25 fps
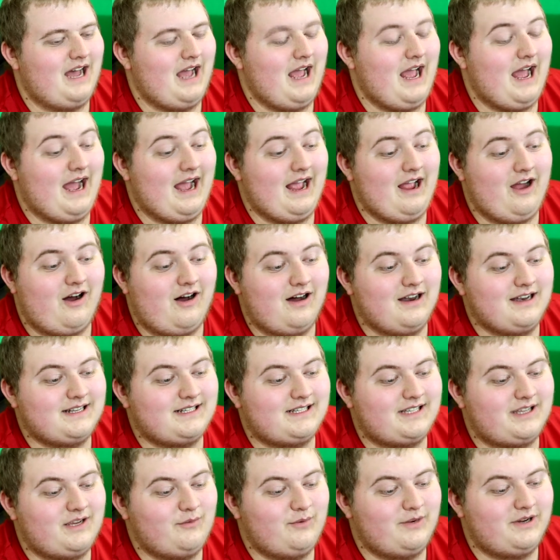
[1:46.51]
I
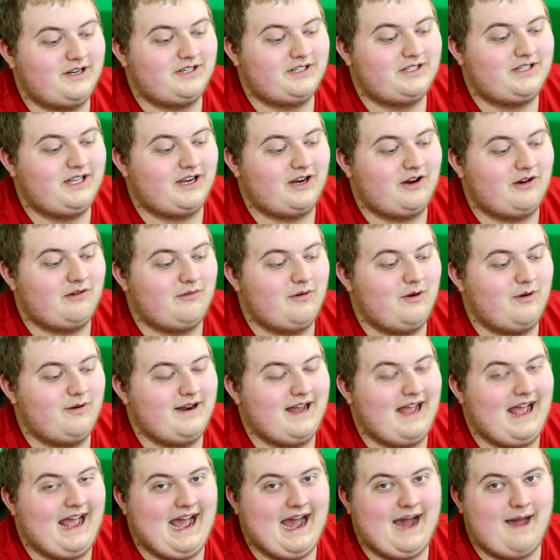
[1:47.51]
honestly wish that
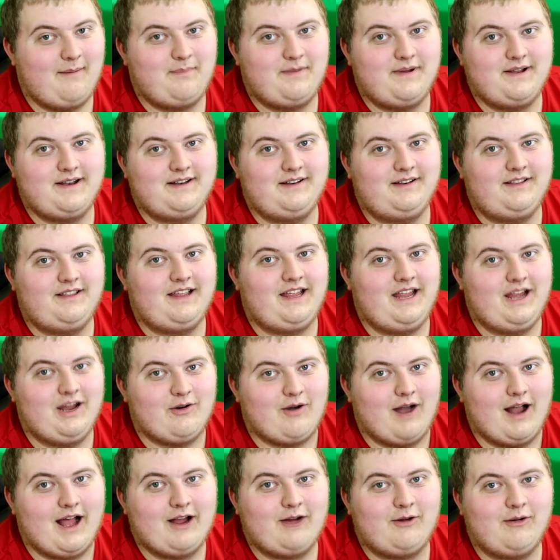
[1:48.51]
Corona happened the
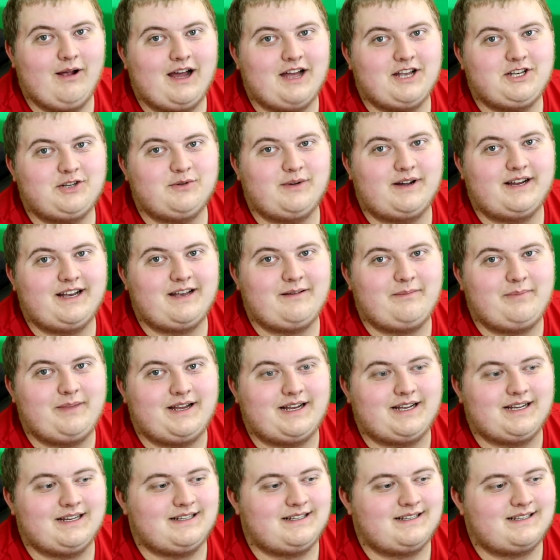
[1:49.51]
year I graduated,
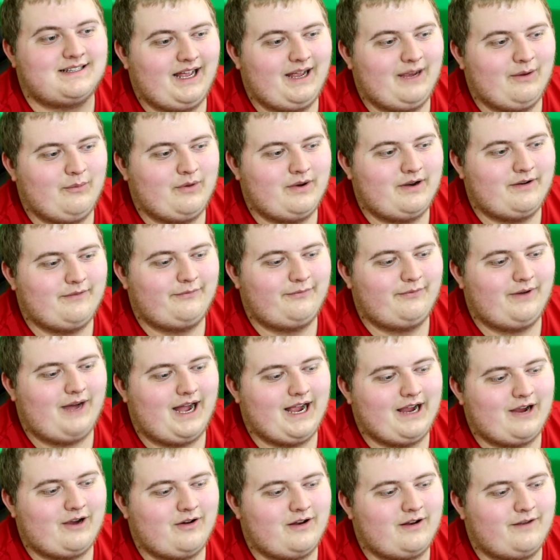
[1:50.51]
because
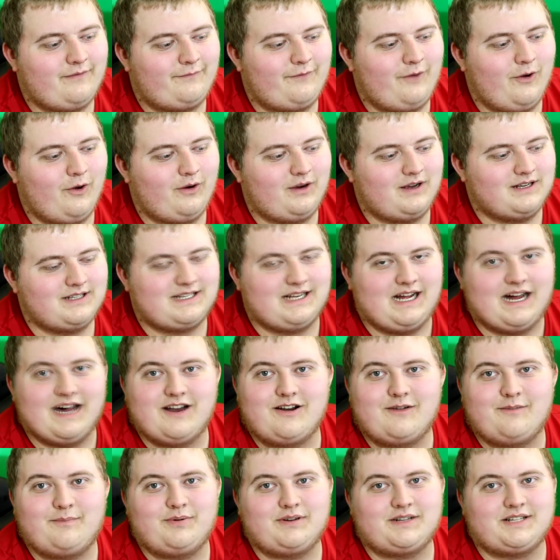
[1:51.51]
I could have focused
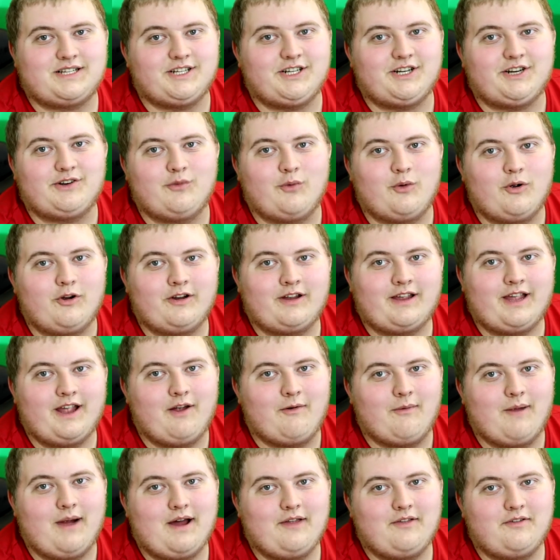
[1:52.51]
100% on
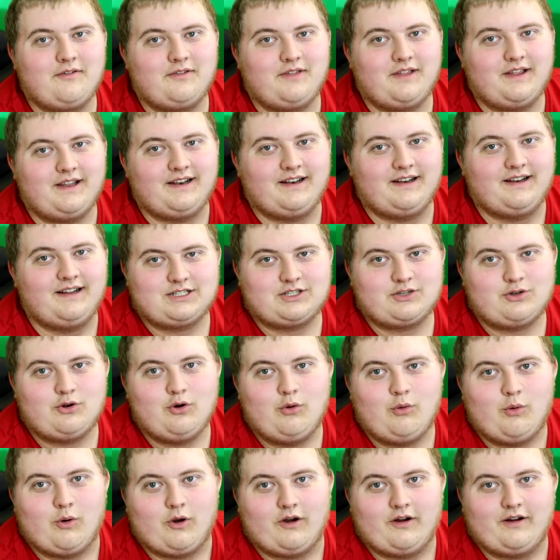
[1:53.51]
working rather than
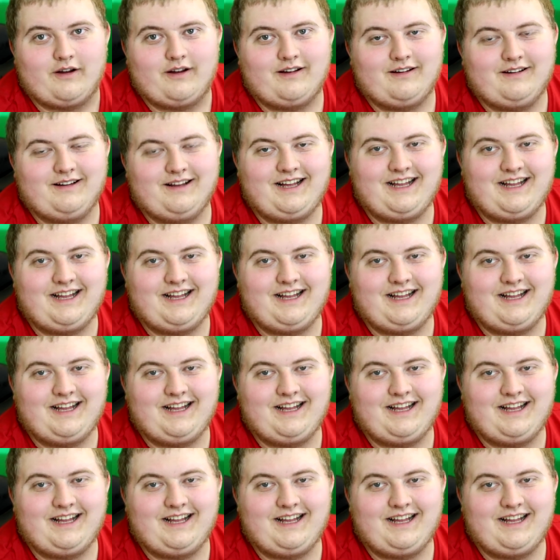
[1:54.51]
schoolwork.